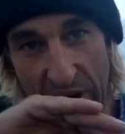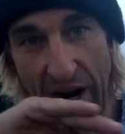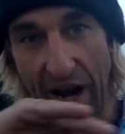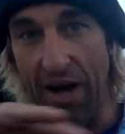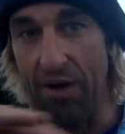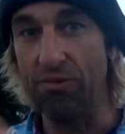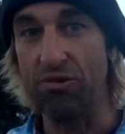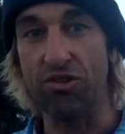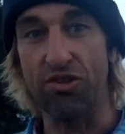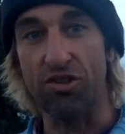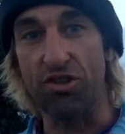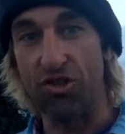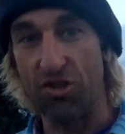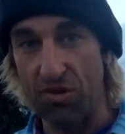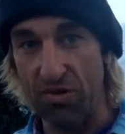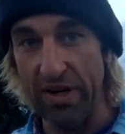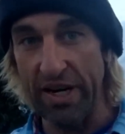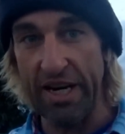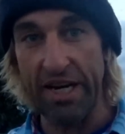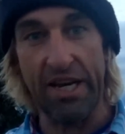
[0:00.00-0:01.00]
I was
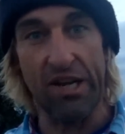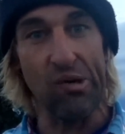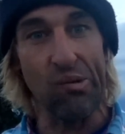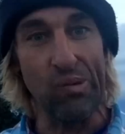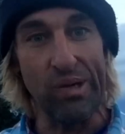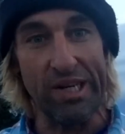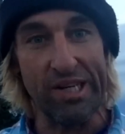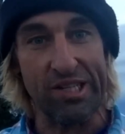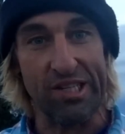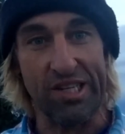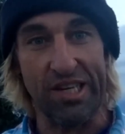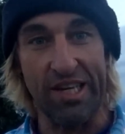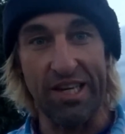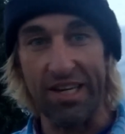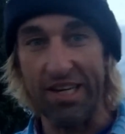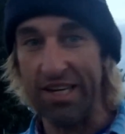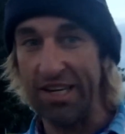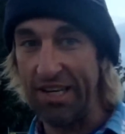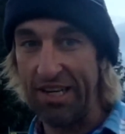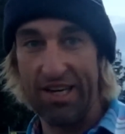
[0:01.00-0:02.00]
drinking whiskey